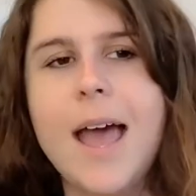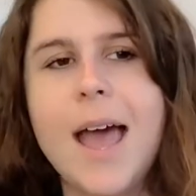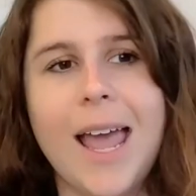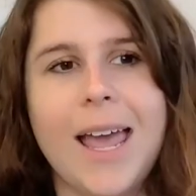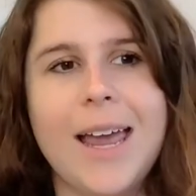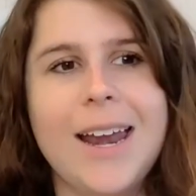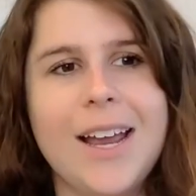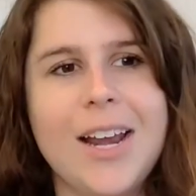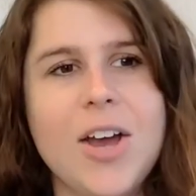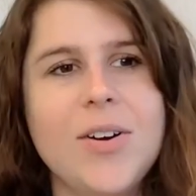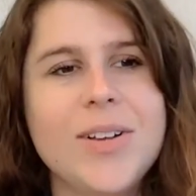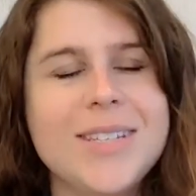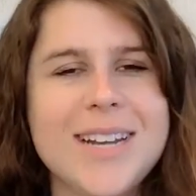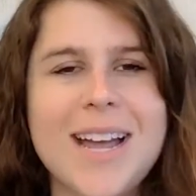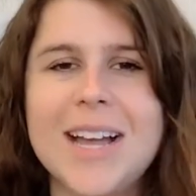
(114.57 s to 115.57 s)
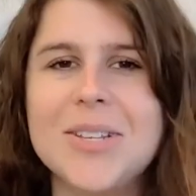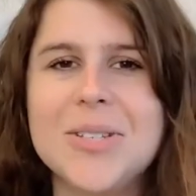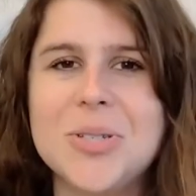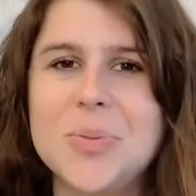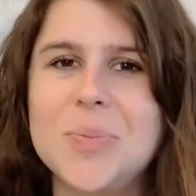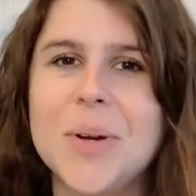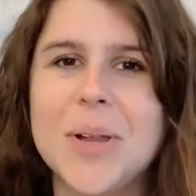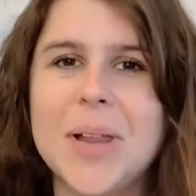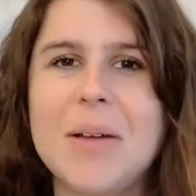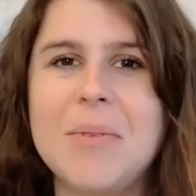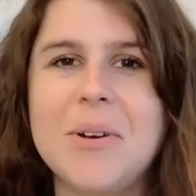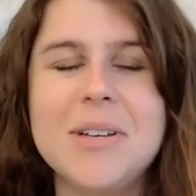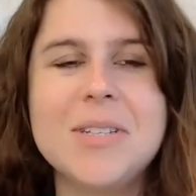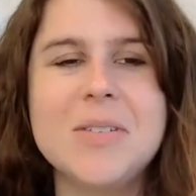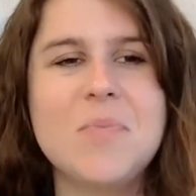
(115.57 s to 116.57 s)
And I know it's not super
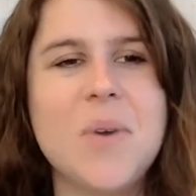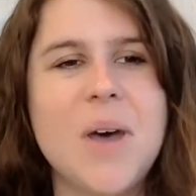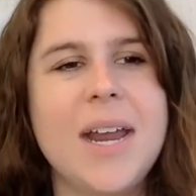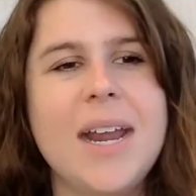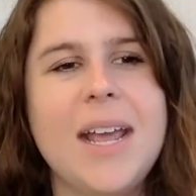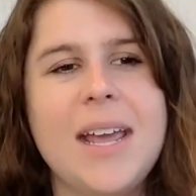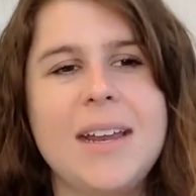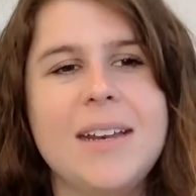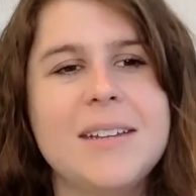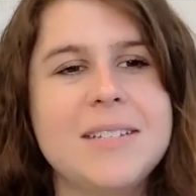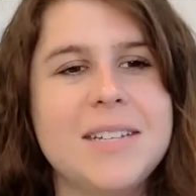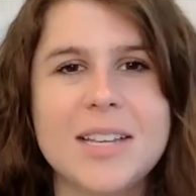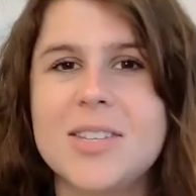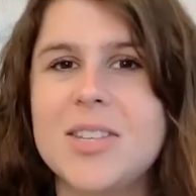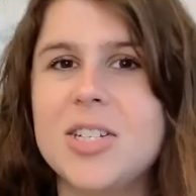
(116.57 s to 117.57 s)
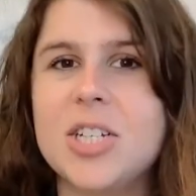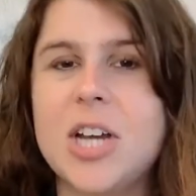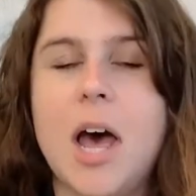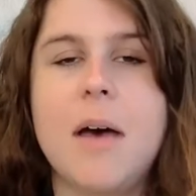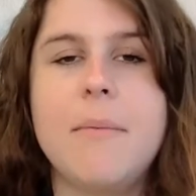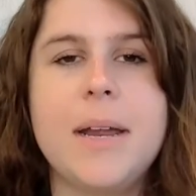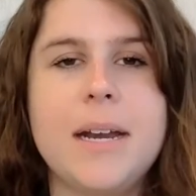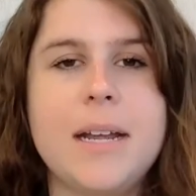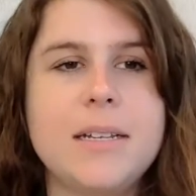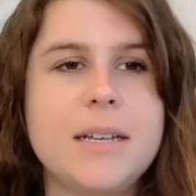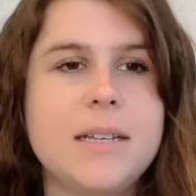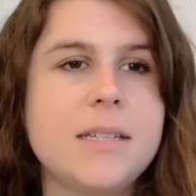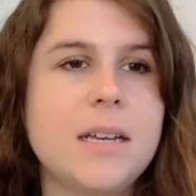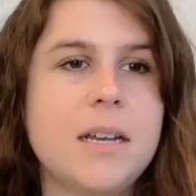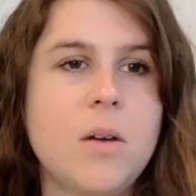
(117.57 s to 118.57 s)
glamorous, but it does the job, and it
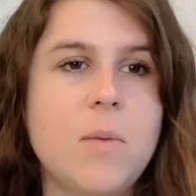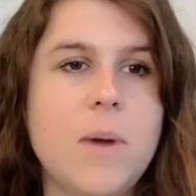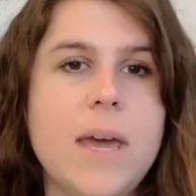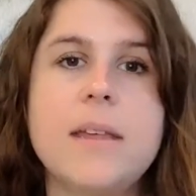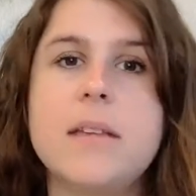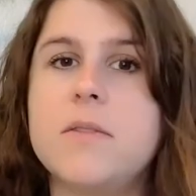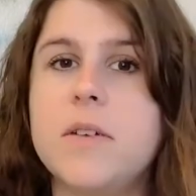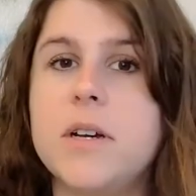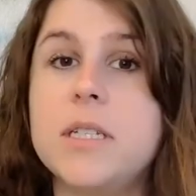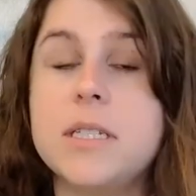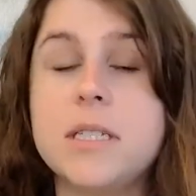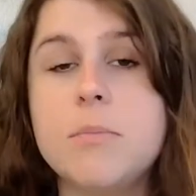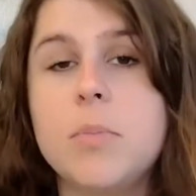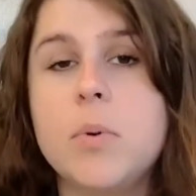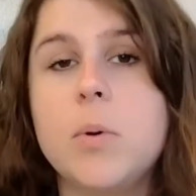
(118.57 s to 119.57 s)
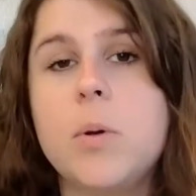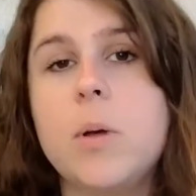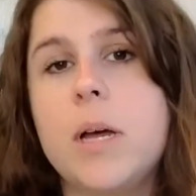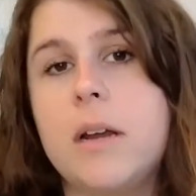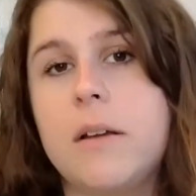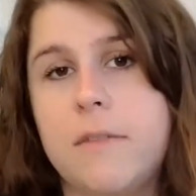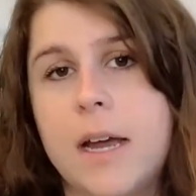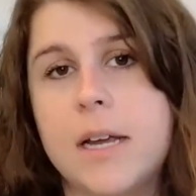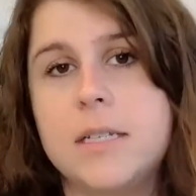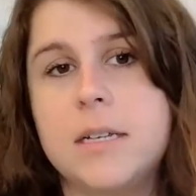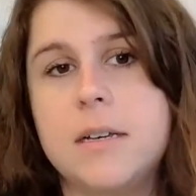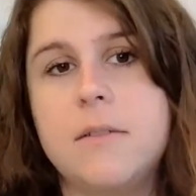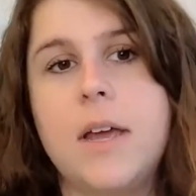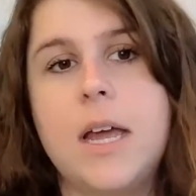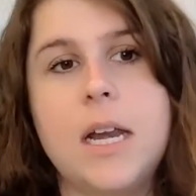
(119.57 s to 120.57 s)
does it in a way that's very simple and
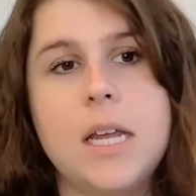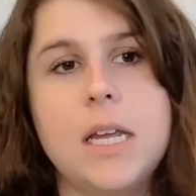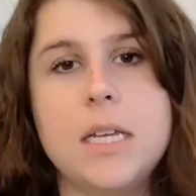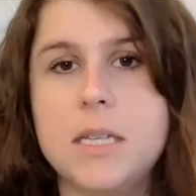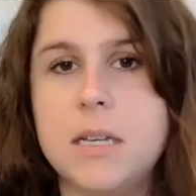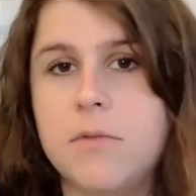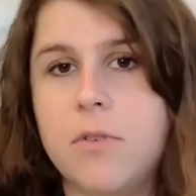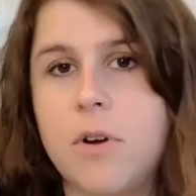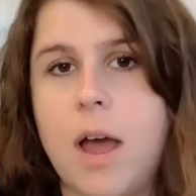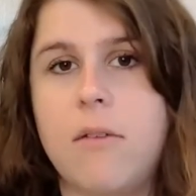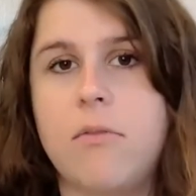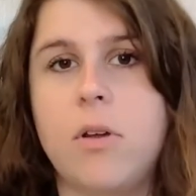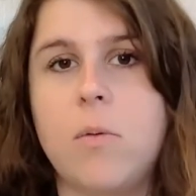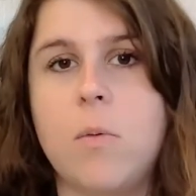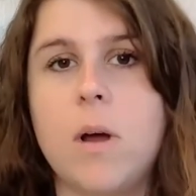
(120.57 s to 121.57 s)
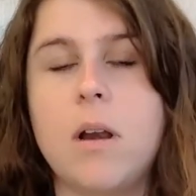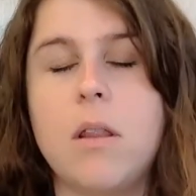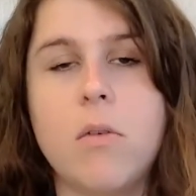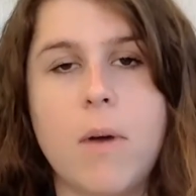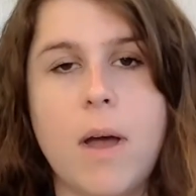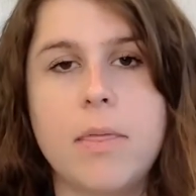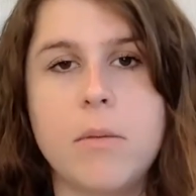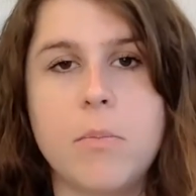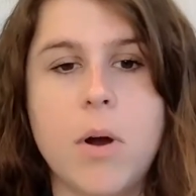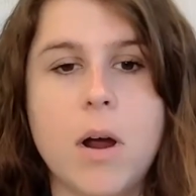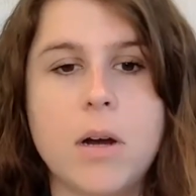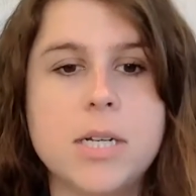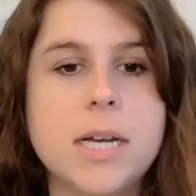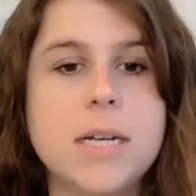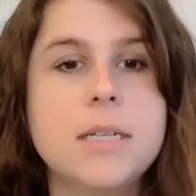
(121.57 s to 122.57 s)
effective and easy for everyone throughout the
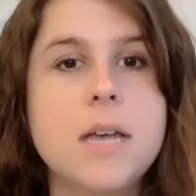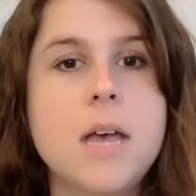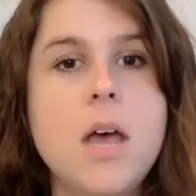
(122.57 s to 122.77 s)
project,